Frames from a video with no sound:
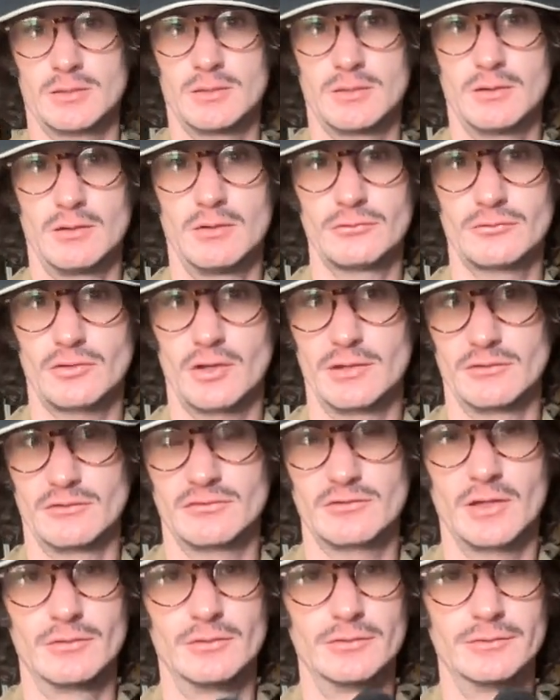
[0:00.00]
I'll try to
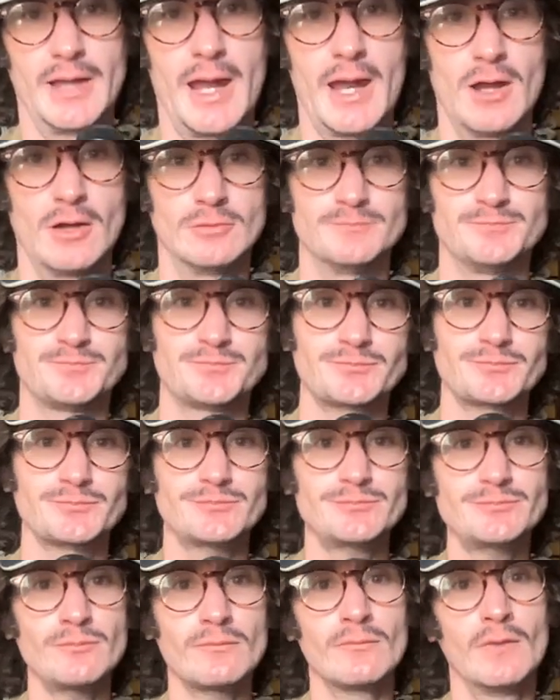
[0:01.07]
settle down.
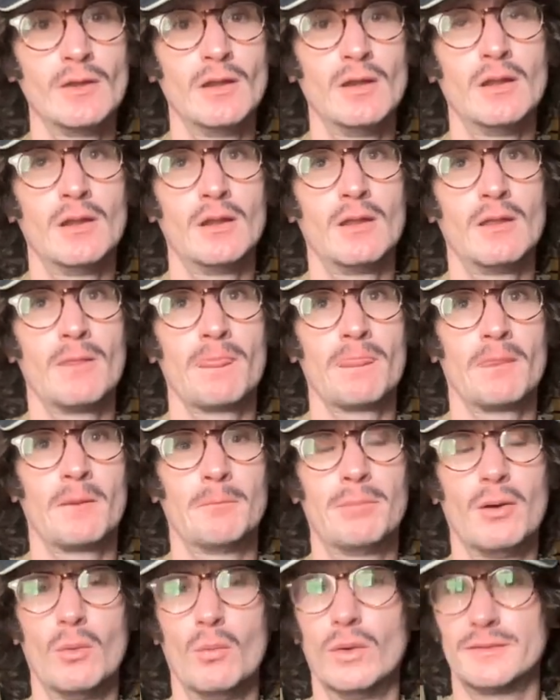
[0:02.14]

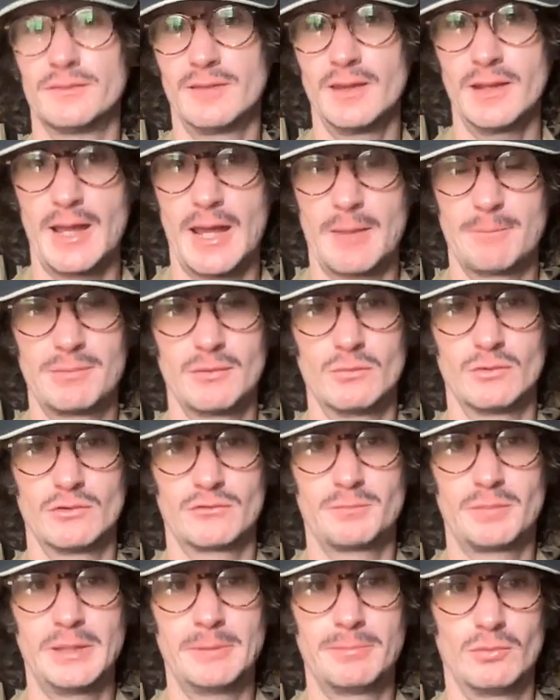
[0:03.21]
But what did happen was
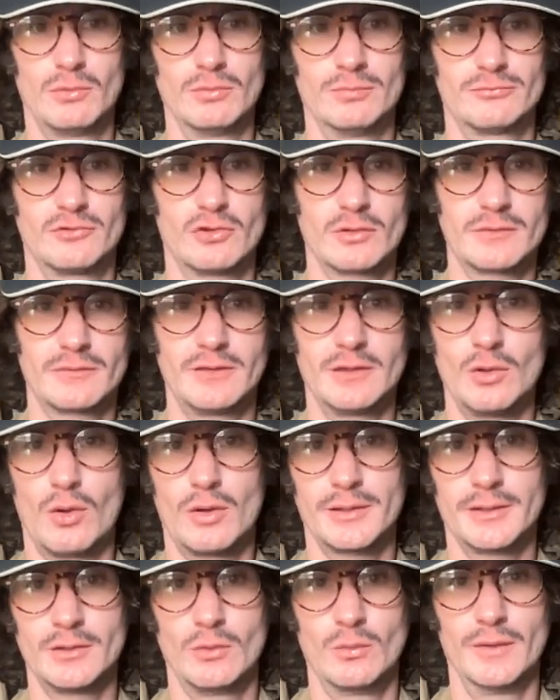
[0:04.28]
people took the
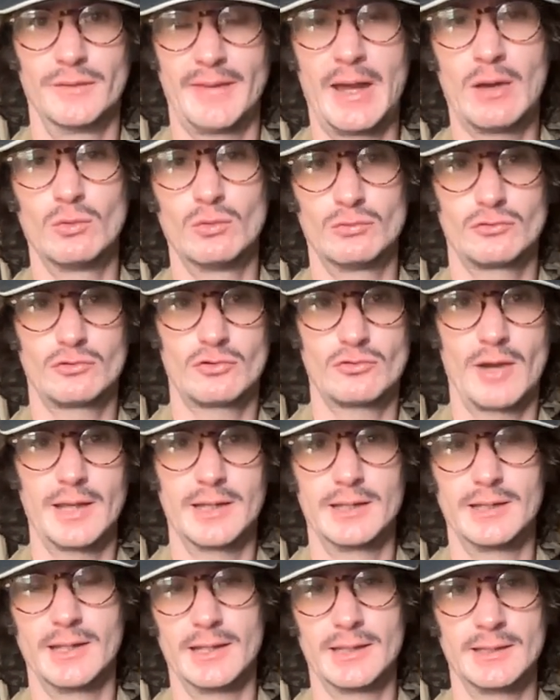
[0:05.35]
audio without
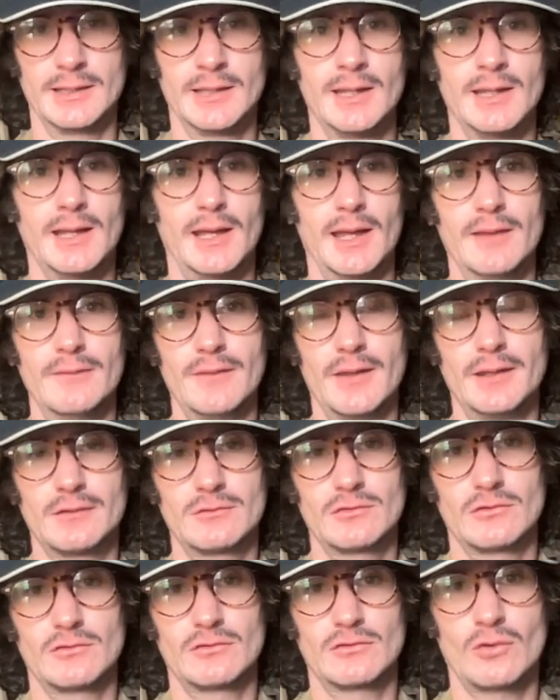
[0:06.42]
crediting, and then it
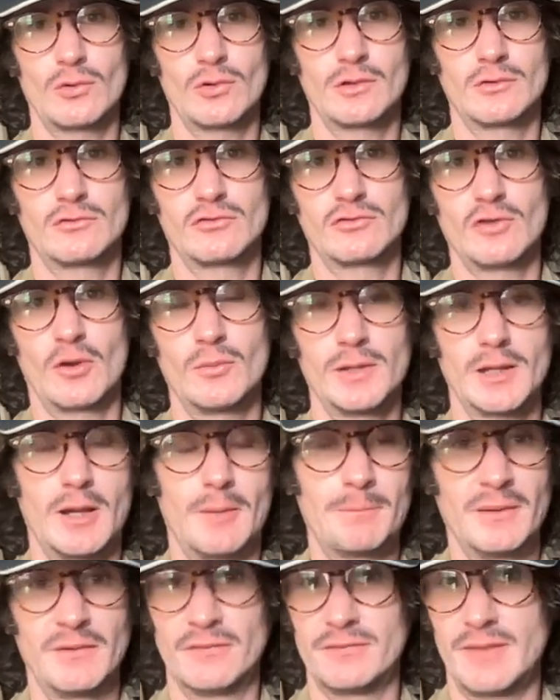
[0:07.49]
just started showing up
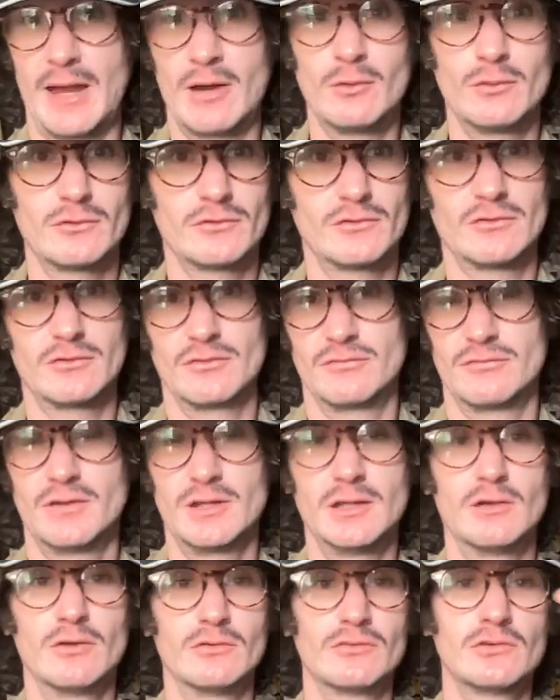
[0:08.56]
in thousands of
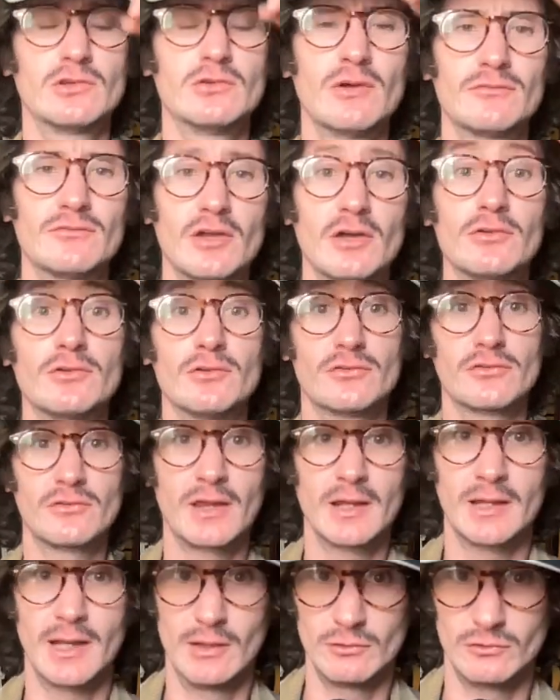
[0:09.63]
videos. And you have to
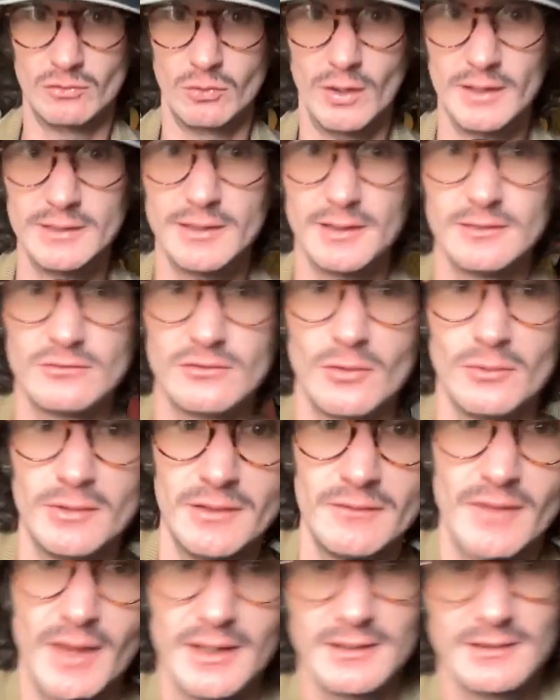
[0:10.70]
understand how Twilight Zoney
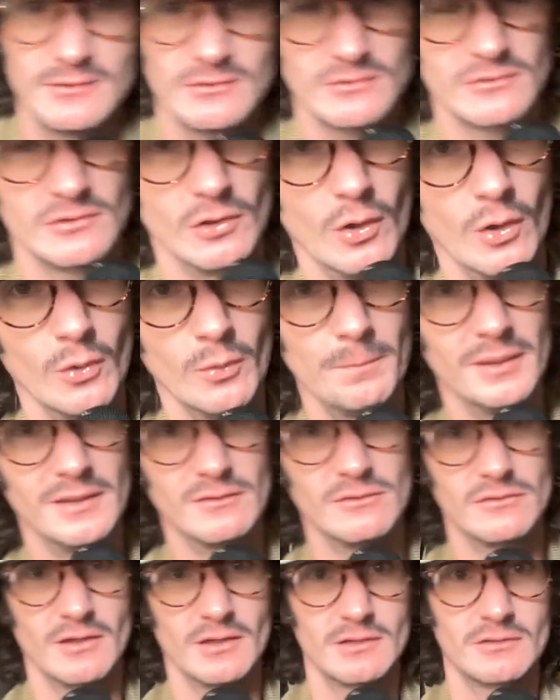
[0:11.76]
that is to open
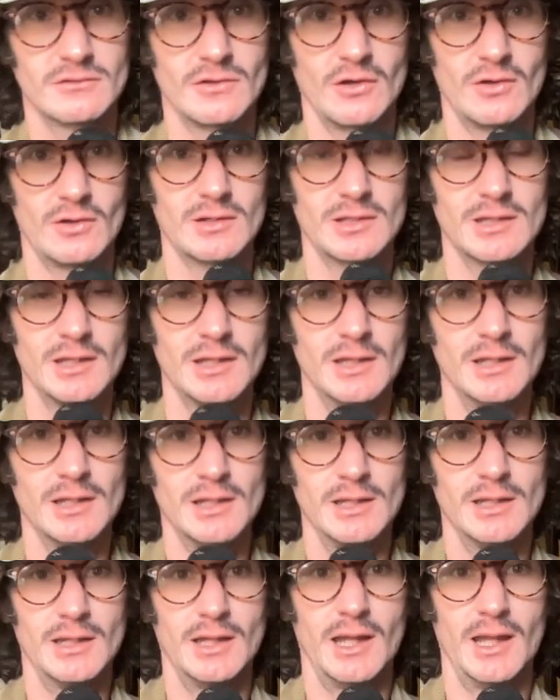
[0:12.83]
TikTok
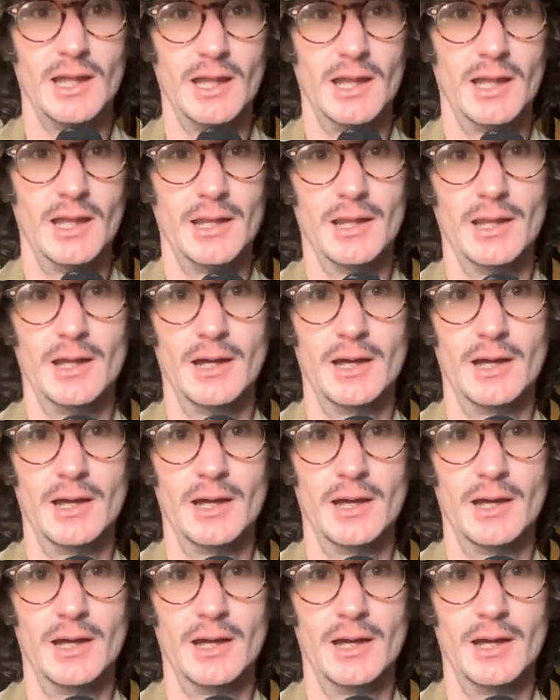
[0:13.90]
and